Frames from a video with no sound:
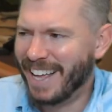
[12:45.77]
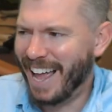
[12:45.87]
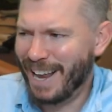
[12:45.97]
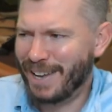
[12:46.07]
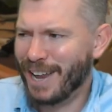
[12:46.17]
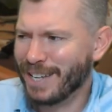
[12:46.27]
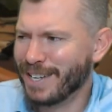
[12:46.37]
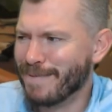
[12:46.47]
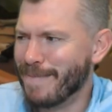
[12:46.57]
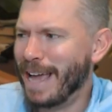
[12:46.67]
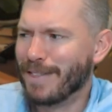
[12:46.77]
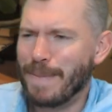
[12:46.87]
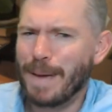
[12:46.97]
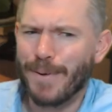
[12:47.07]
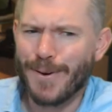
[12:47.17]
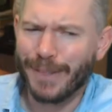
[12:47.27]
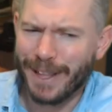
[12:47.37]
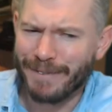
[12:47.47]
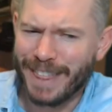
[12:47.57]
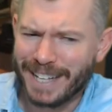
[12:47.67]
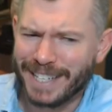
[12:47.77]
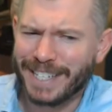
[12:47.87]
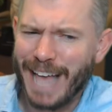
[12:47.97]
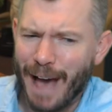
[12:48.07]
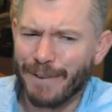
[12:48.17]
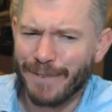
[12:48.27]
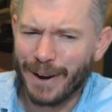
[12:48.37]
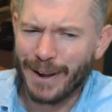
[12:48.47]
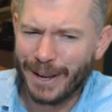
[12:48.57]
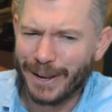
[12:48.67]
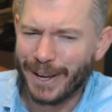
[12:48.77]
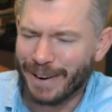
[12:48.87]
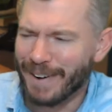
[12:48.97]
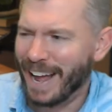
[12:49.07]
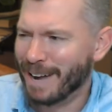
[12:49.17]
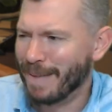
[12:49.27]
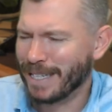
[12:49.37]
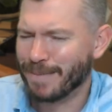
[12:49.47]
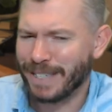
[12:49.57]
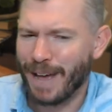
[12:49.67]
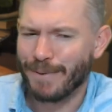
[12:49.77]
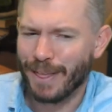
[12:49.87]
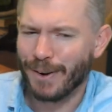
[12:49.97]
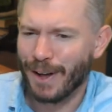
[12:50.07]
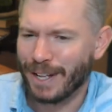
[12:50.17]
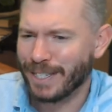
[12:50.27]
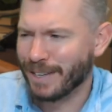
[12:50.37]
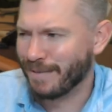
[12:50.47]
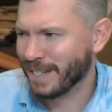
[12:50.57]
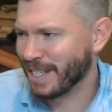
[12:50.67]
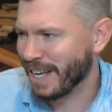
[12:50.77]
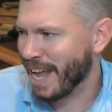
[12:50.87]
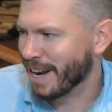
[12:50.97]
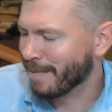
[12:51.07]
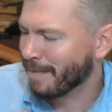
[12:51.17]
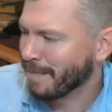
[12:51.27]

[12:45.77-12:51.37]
it doesn't make the people who lived then sound very good, right? It makes them sound rather unsophisticated.